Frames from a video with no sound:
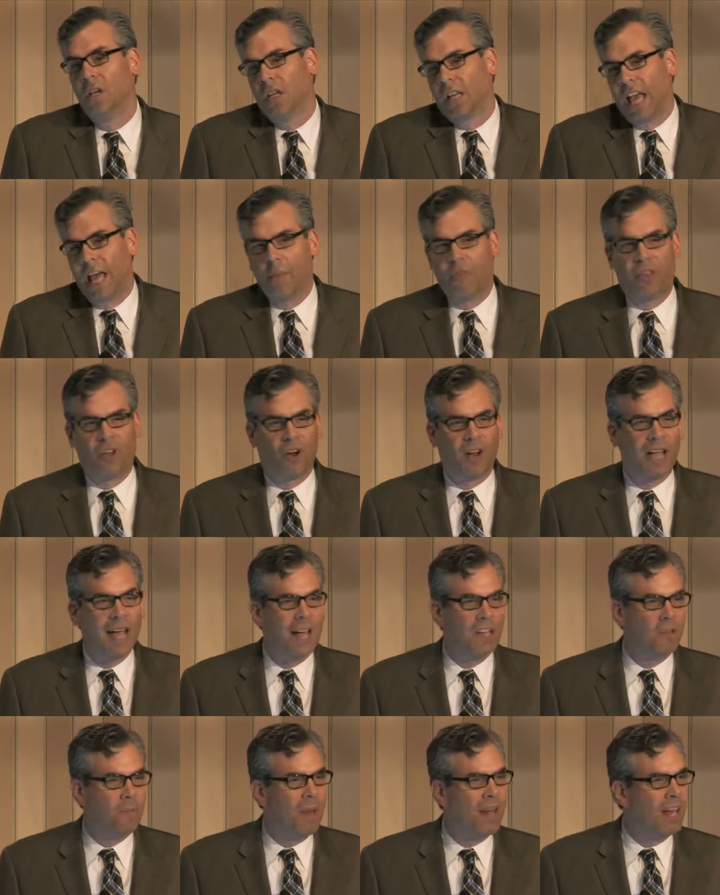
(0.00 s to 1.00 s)
Game theory
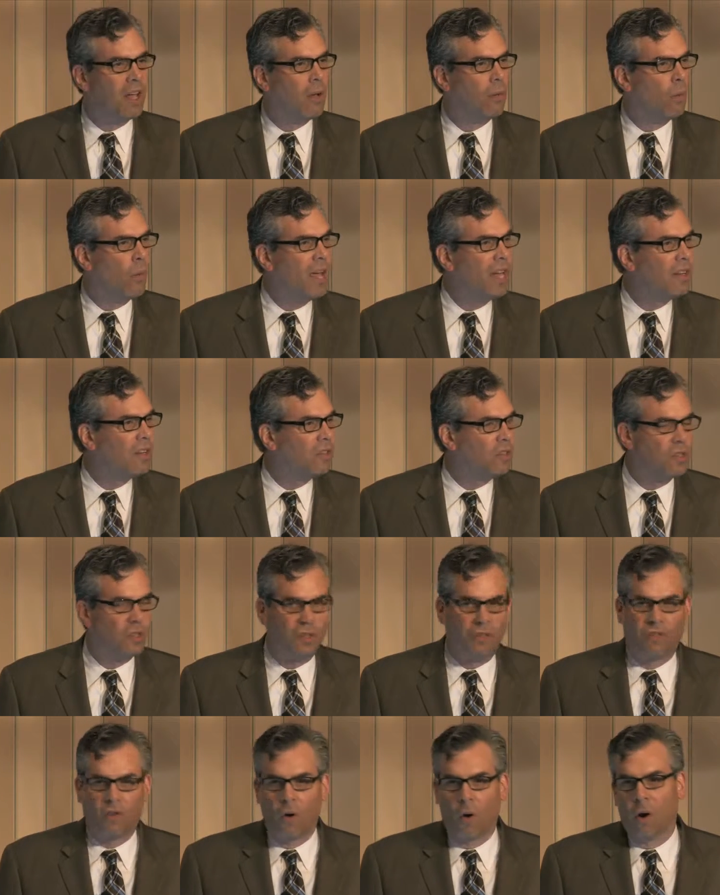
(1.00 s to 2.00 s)
has many
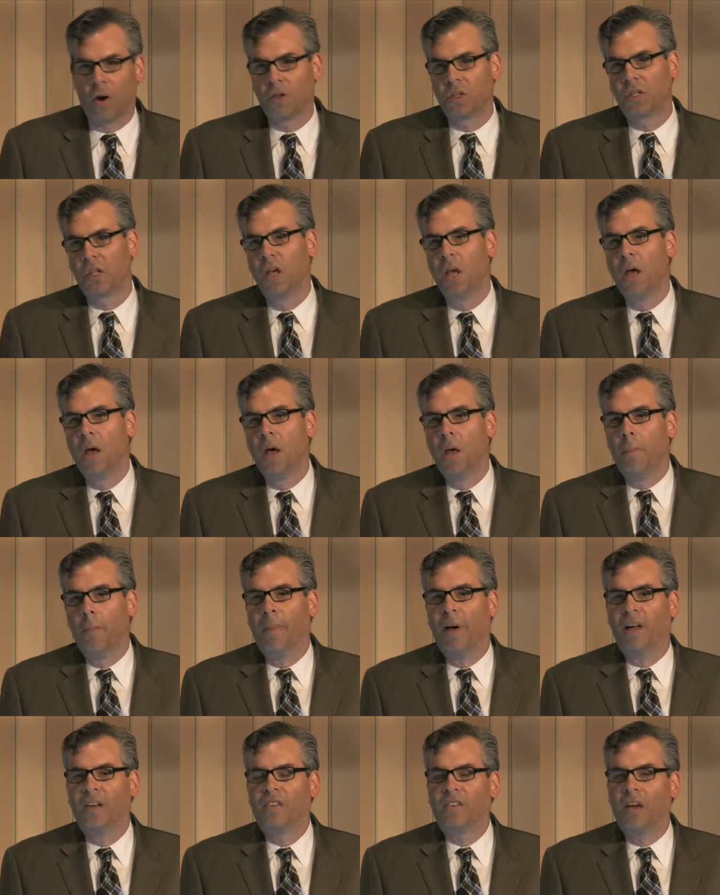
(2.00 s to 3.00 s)
weaknesses, of course,
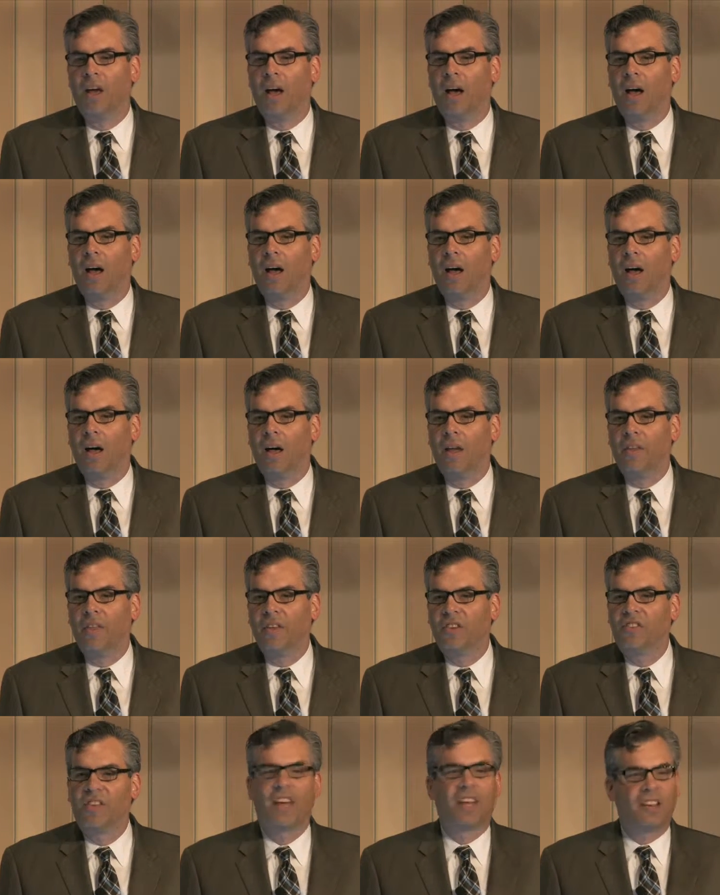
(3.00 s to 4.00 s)
but
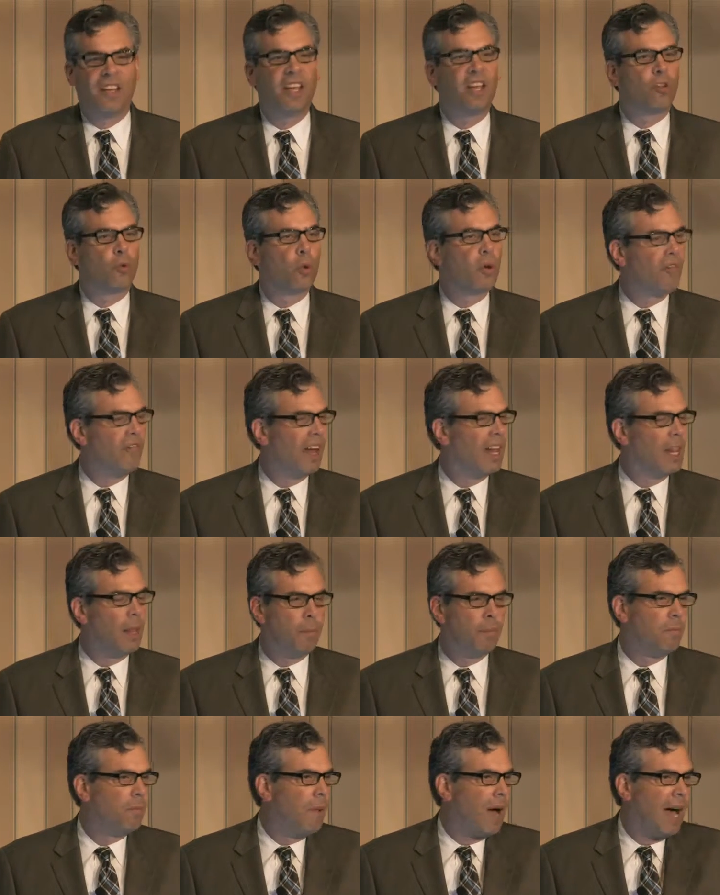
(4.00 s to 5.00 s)
these techniques were
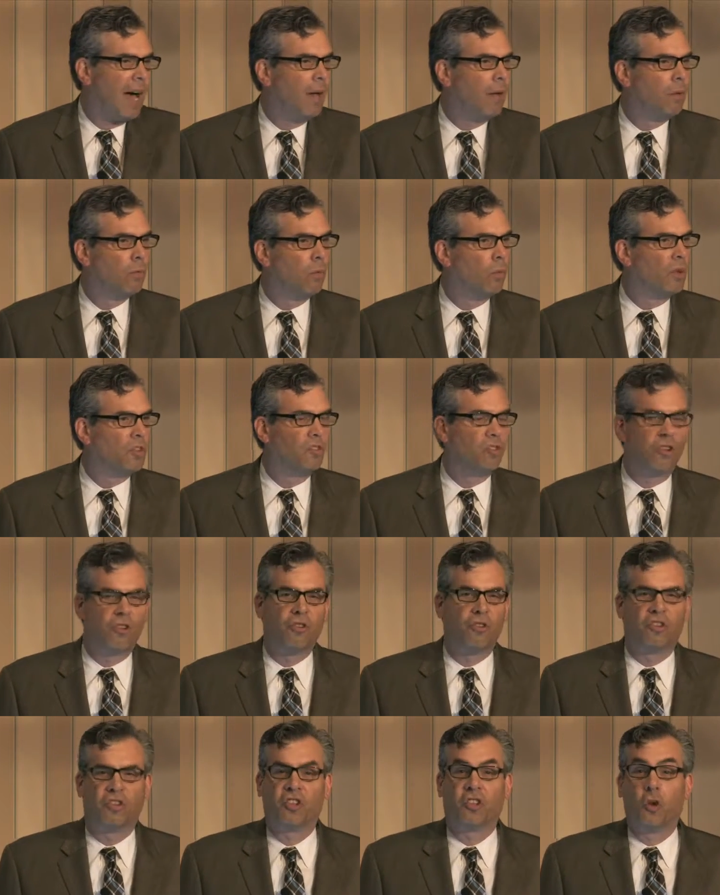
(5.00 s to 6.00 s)
developed by
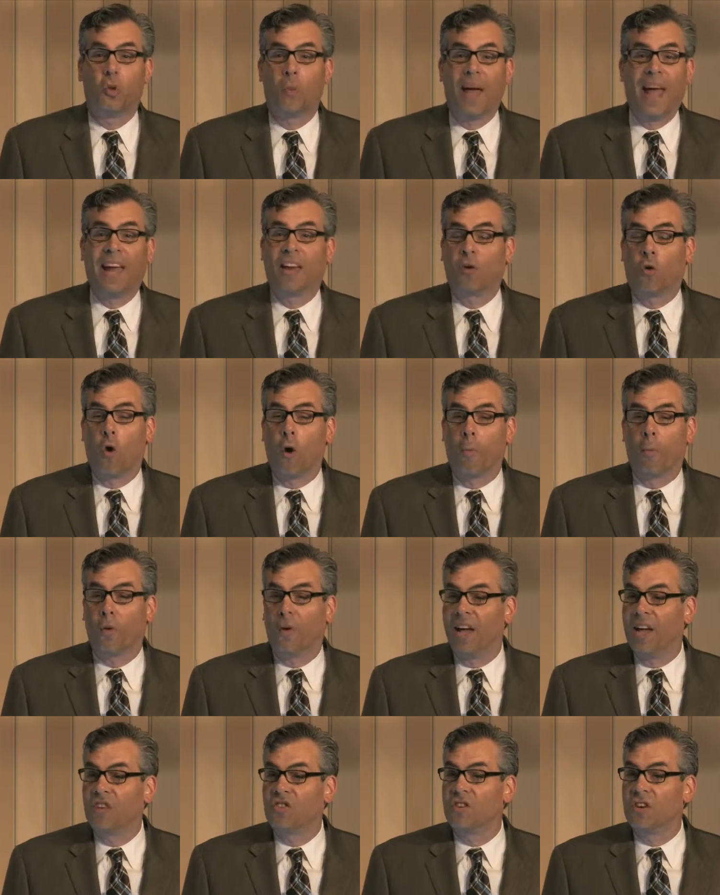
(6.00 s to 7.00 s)
researchers at the Rand
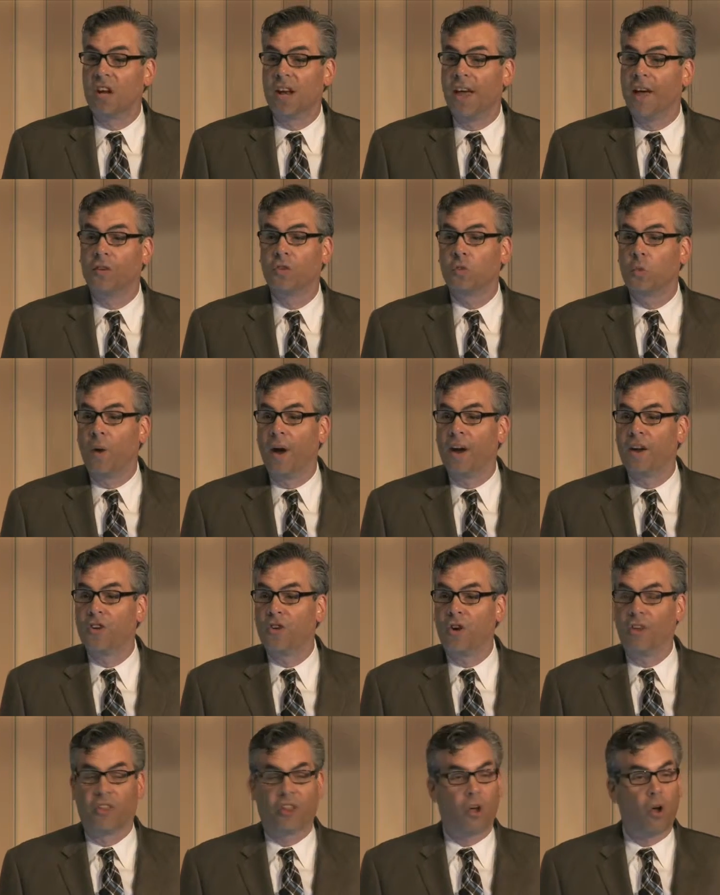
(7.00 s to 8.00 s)
Corporation and elsewhere
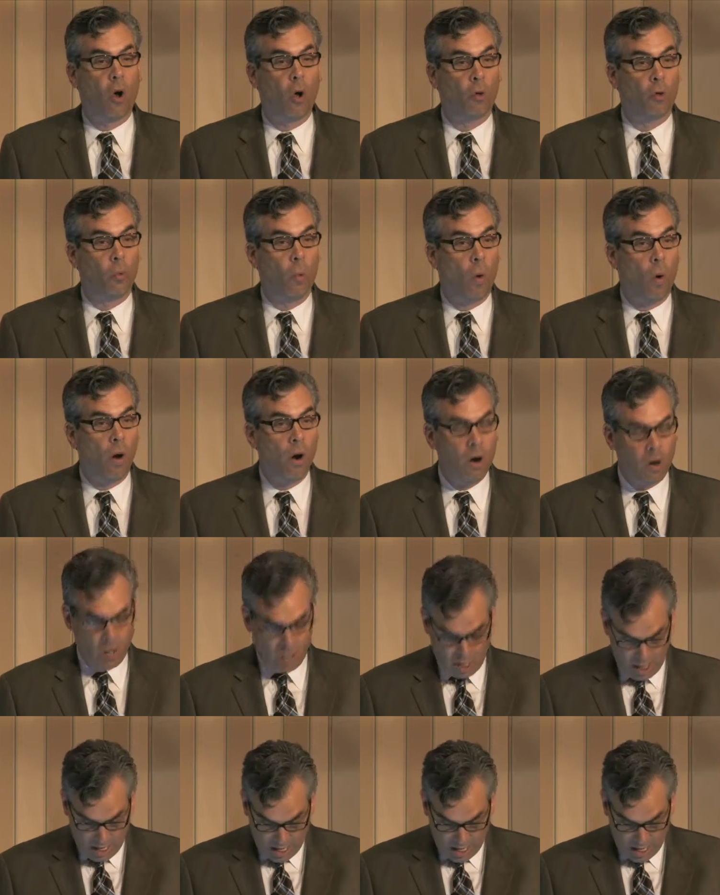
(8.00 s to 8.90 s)
during the Cold War